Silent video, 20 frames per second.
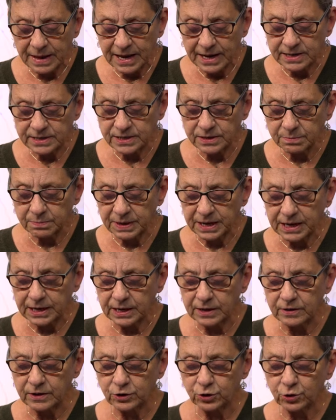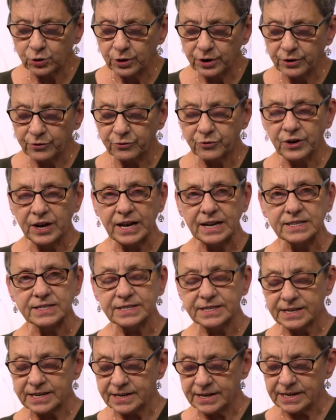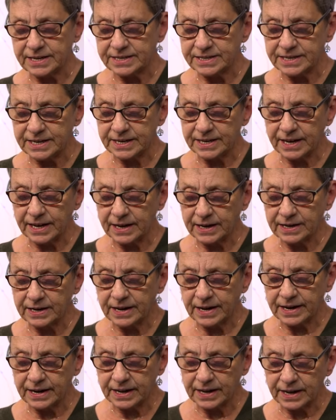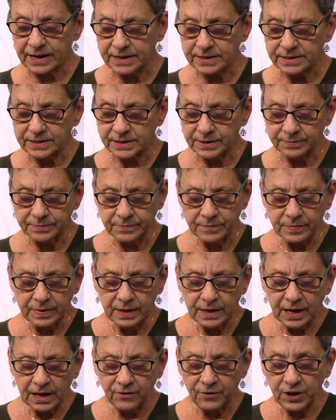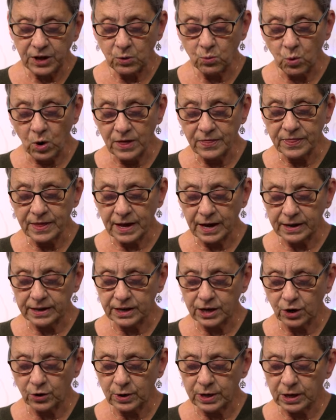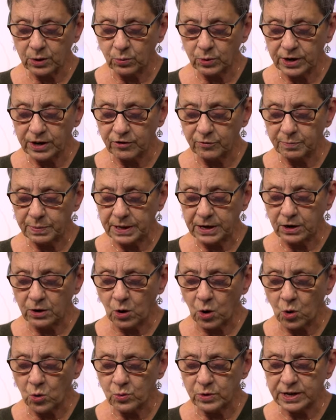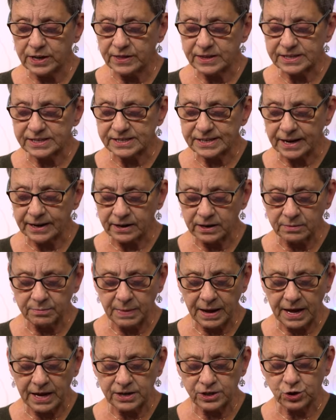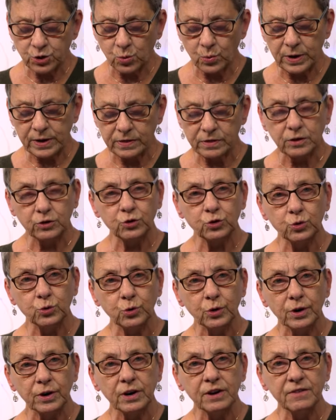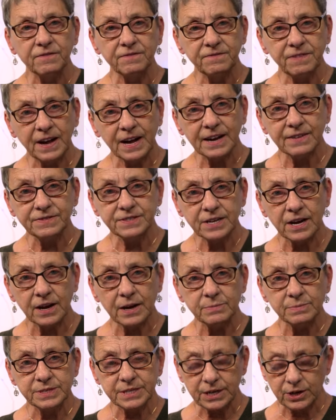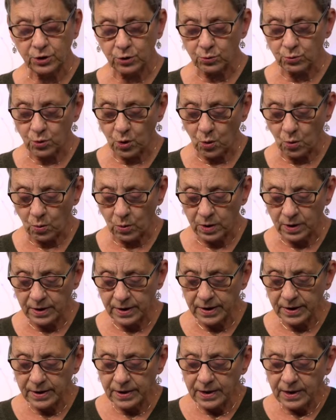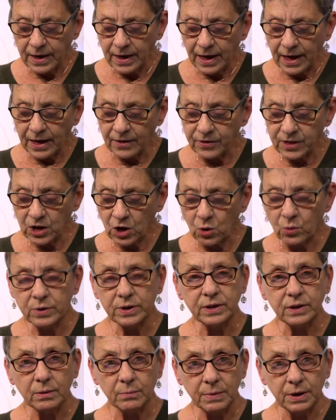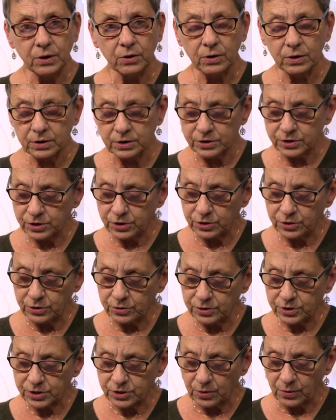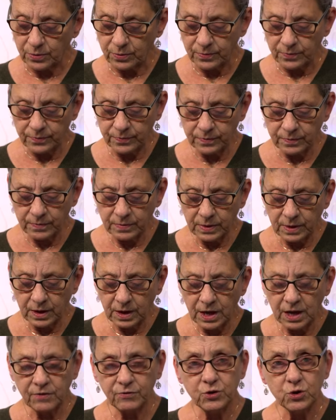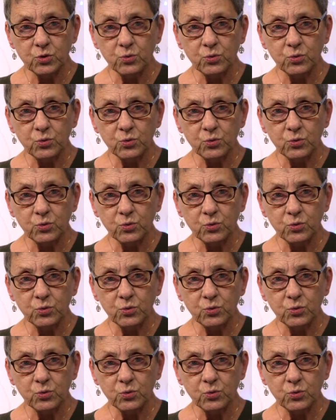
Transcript: man to beat in the Tour de France in 1998. If he won that year, he would have been only the second man to win the Tour 5 times in a row, and the only American to do so. If